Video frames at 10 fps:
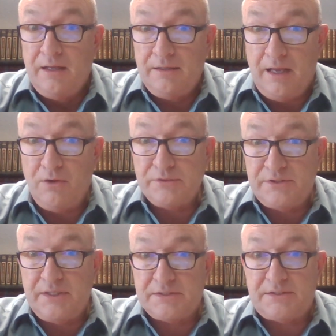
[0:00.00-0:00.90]
now is
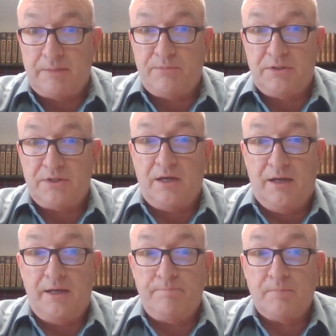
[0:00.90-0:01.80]
the accepted
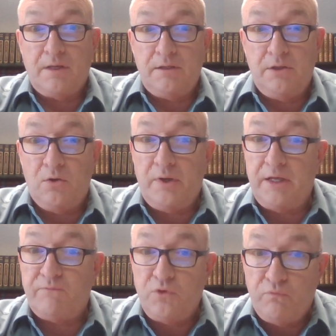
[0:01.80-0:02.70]
time you know what
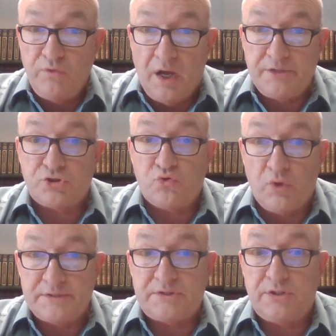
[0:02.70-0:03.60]
if you've not
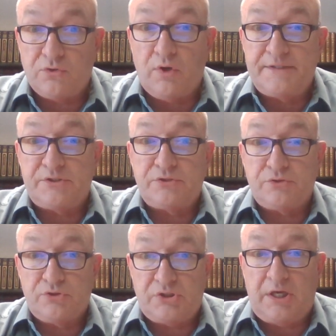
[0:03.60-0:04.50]
trusted christ as
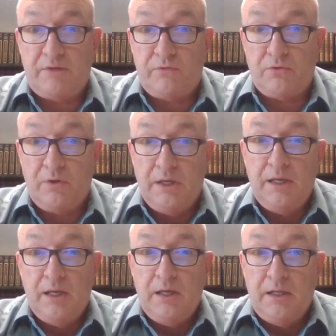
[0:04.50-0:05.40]
your savior
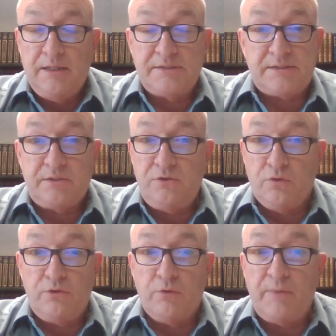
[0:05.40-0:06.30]
listen
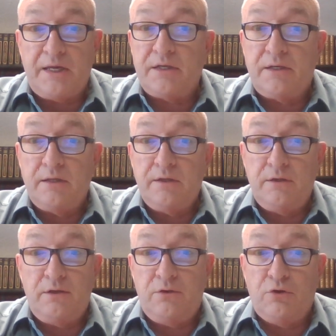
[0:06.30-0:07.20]
you're you're making
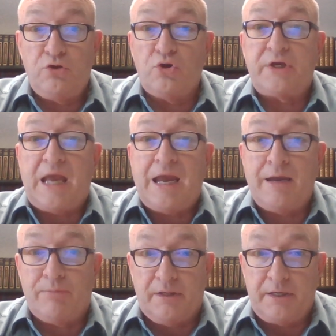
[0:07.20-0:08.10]
you're, you're
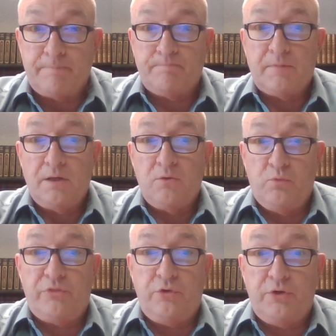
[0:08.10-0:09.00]
gambling
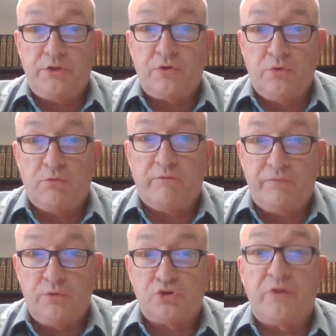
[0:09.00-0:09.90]
with your eternal
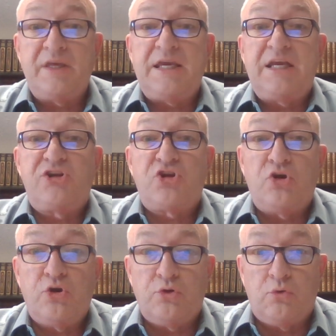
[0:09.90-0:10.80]
future the
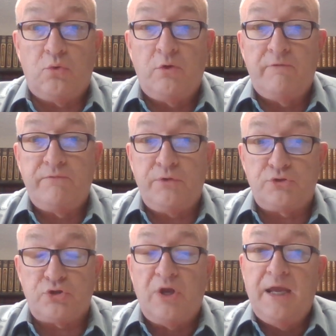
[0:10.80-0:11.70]
eternal
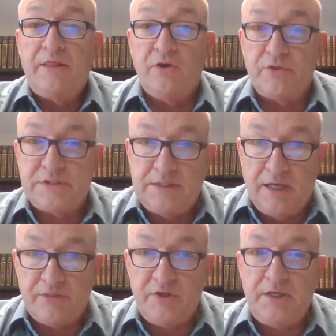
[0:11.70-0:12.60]
future there is
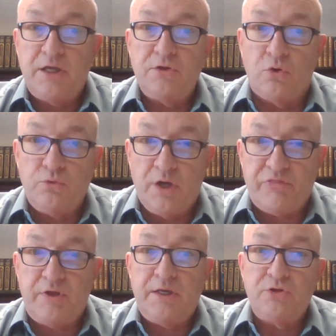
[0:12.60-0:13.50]
nothing no
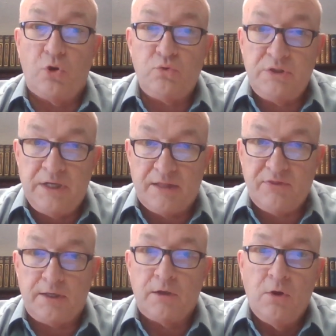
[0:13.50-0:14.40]
nothing no
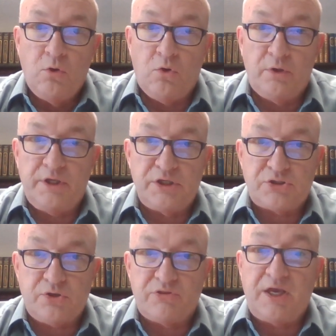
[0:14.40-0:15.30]
nothing on
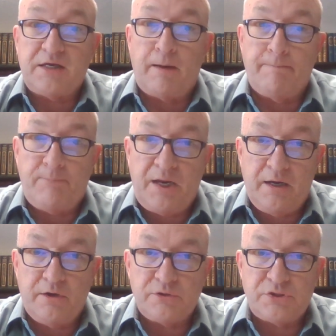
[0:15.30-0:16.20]
this earth that
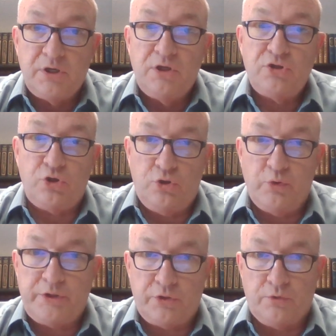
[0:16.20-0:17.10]
compares to
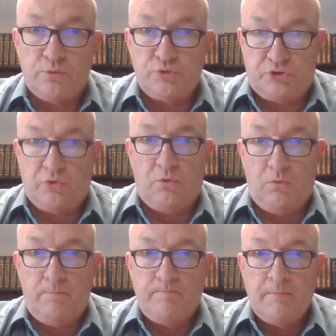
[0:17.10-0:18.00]
your eternal
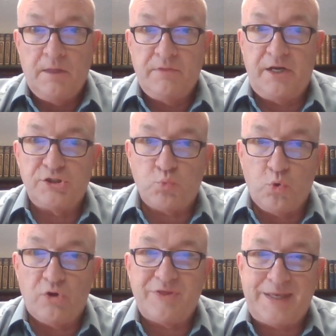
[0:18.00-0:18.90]
soul that is
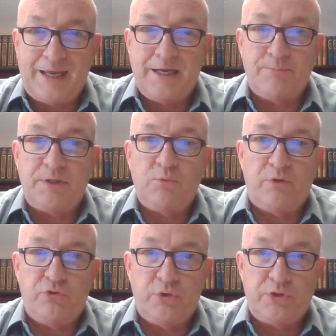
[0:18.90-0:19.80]
worth gambling
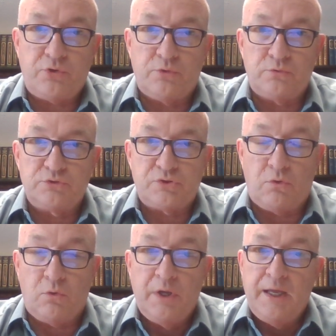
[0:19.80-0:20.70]
with your eternal
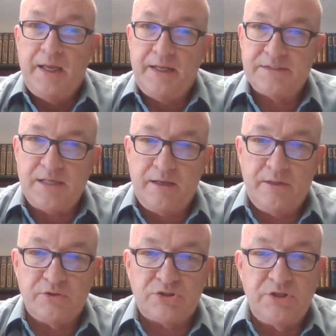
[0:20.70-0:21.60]
soul. It is not.
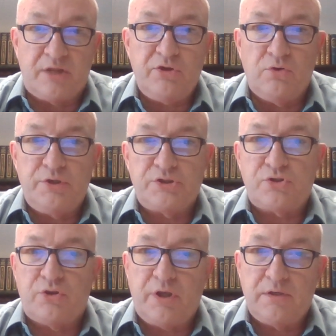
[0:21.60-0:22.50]
There's nothing on this
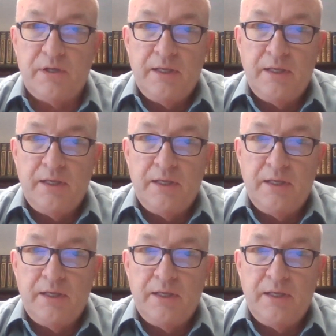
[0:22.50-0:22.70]
earth that